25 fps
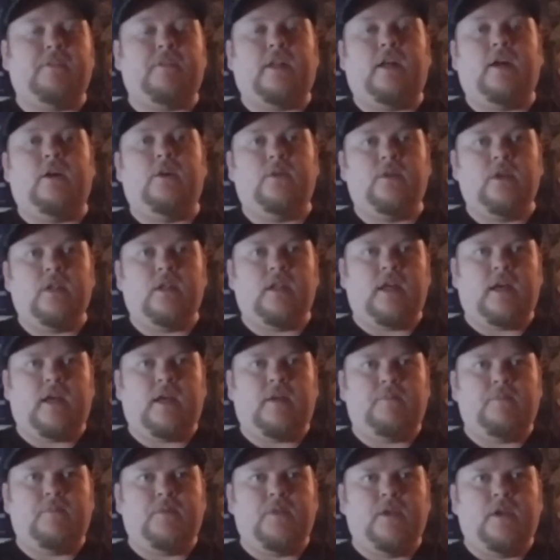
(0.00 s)
I own a
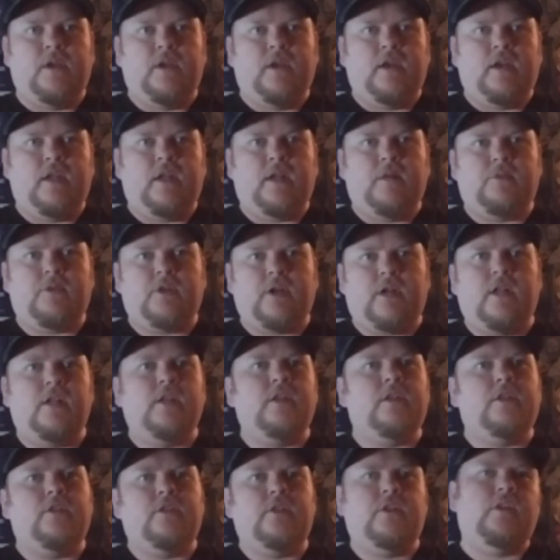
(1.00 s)
lot, and I'm trying
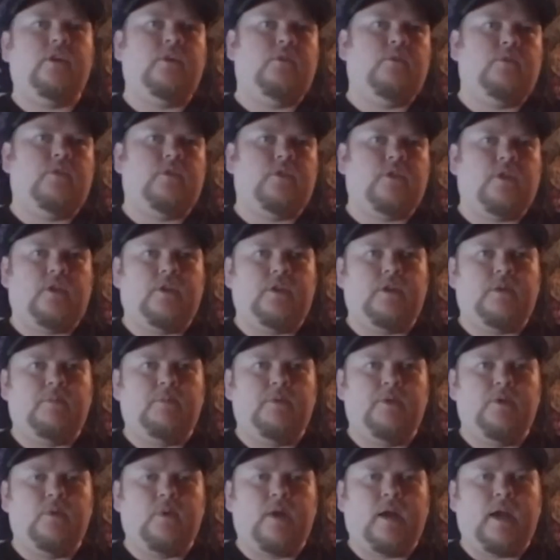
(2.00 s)
to turn to
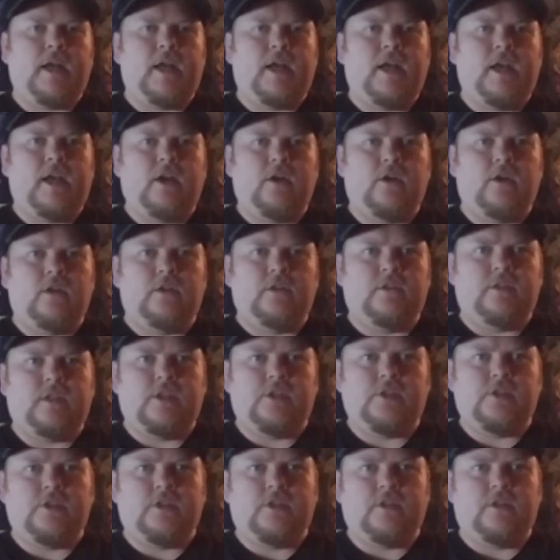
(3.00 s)
Blu-ray or
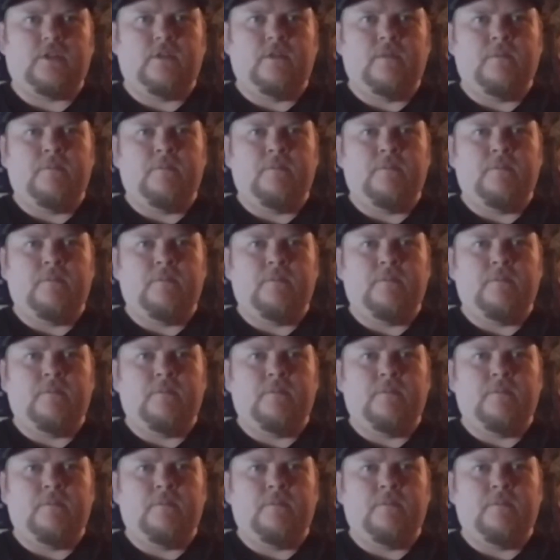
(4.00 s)
digital.